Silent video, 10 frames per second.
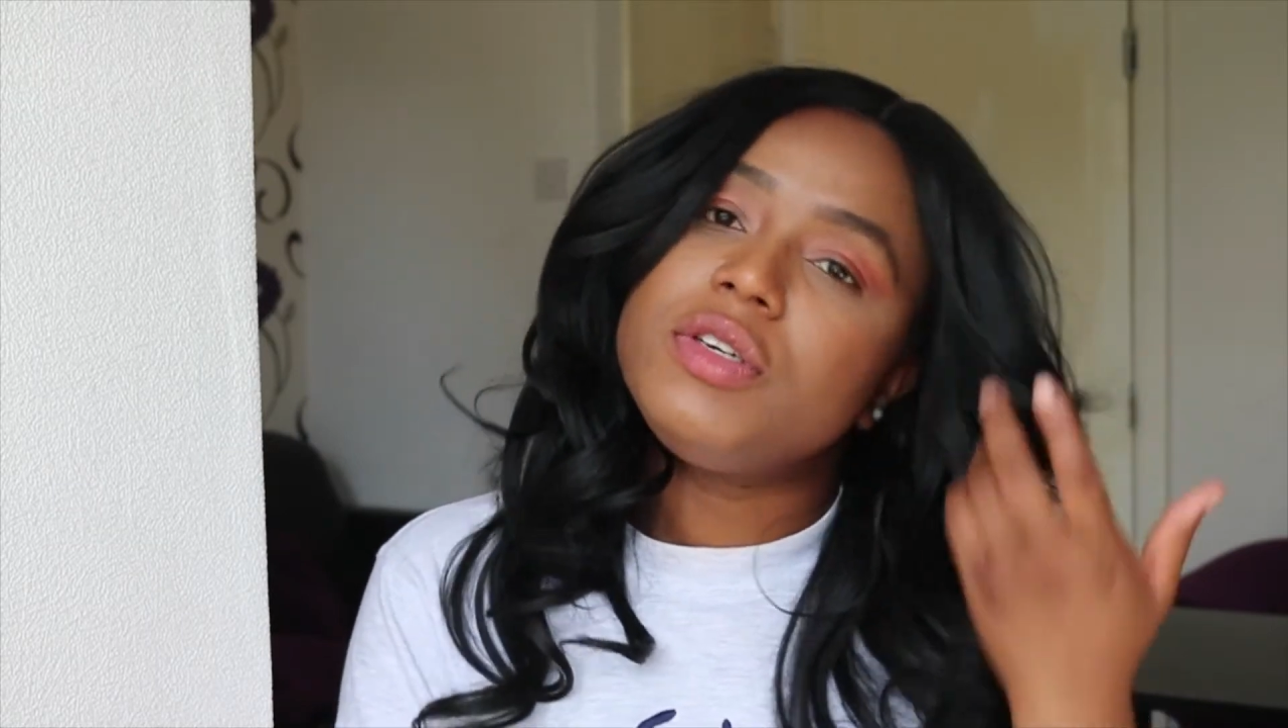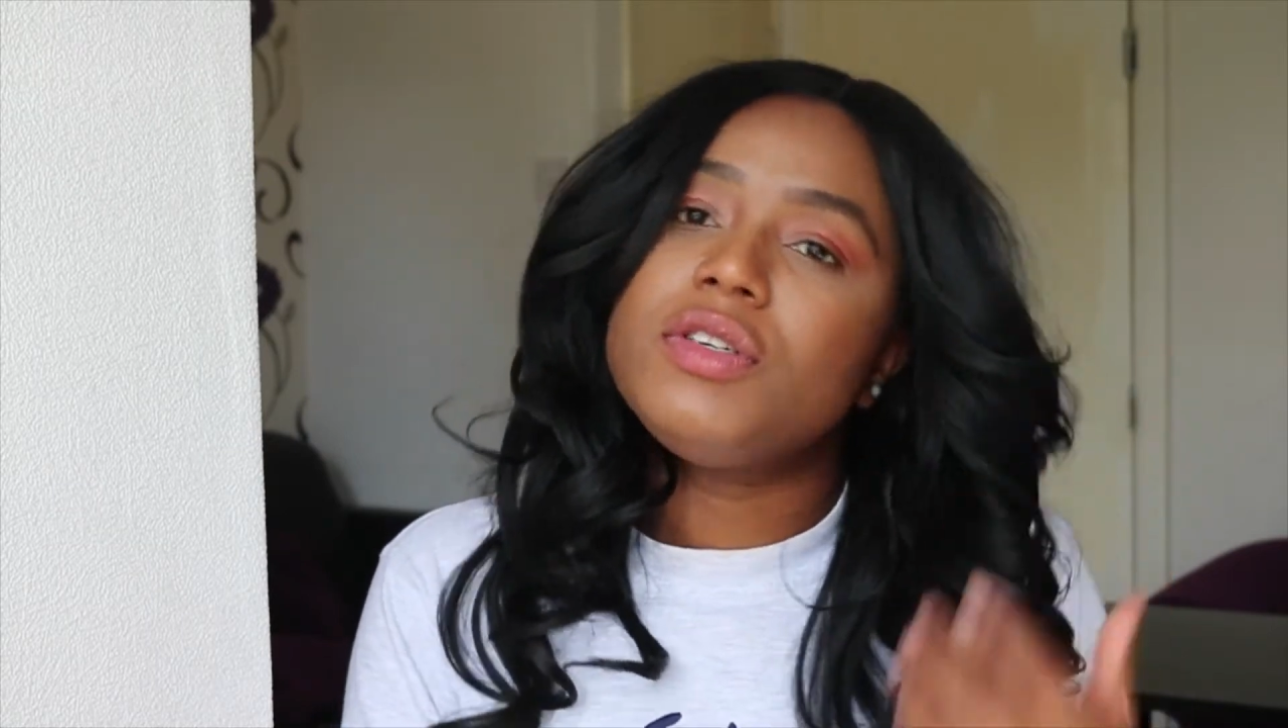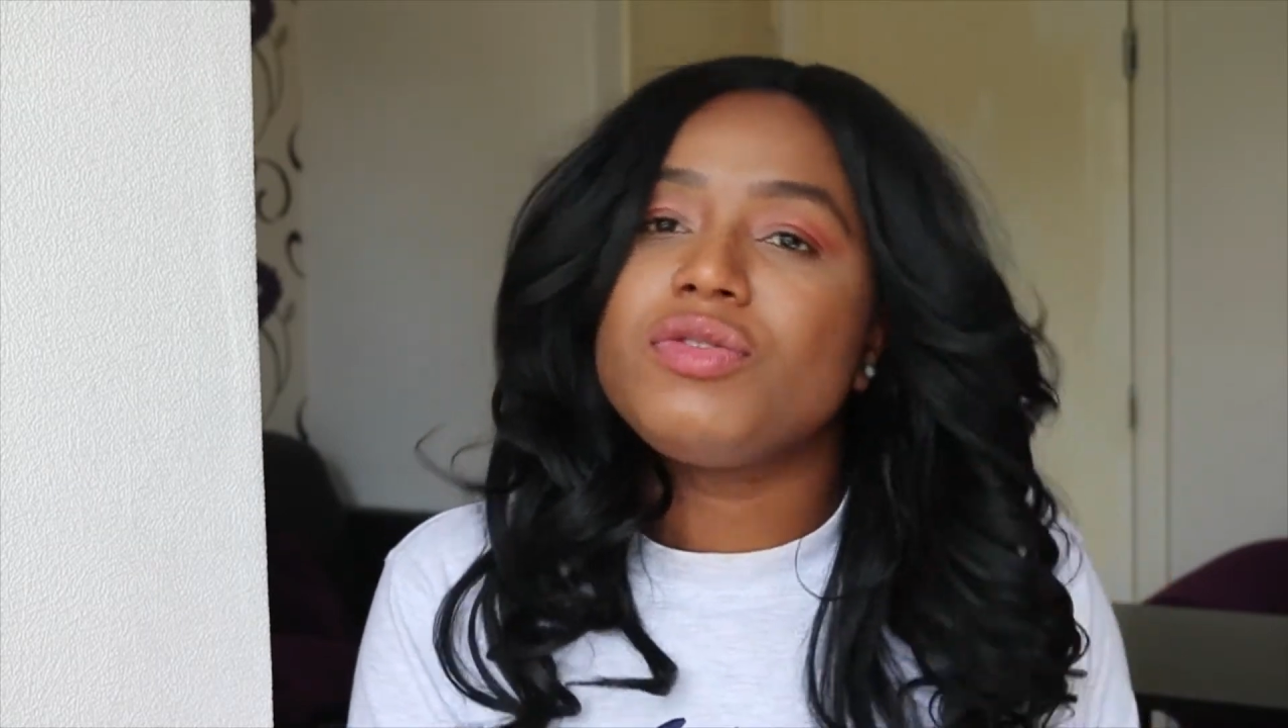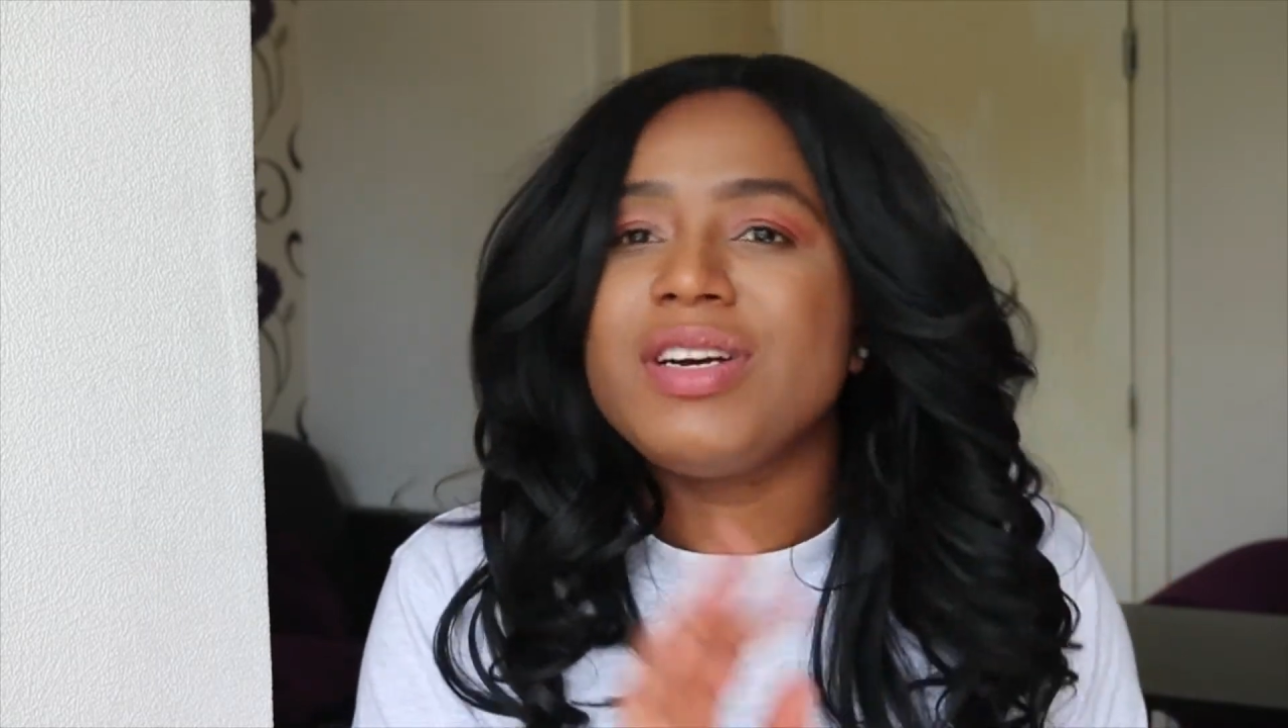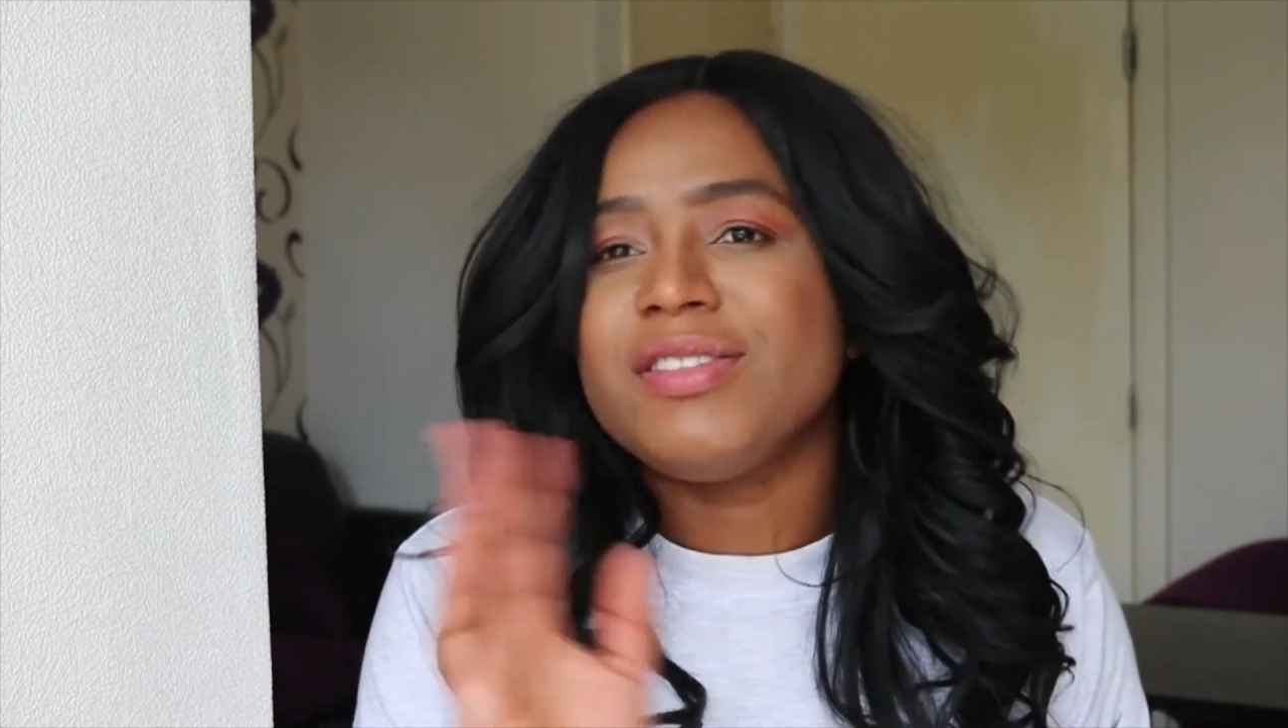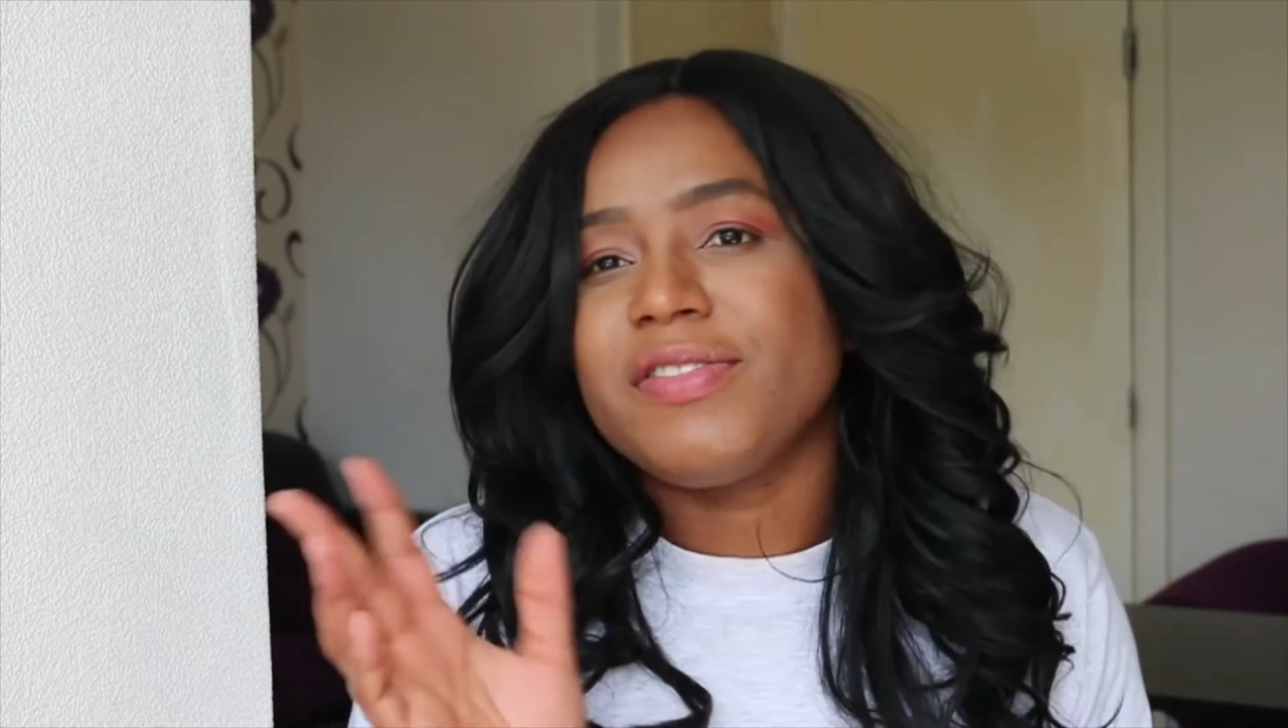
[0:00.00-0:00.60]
use trying to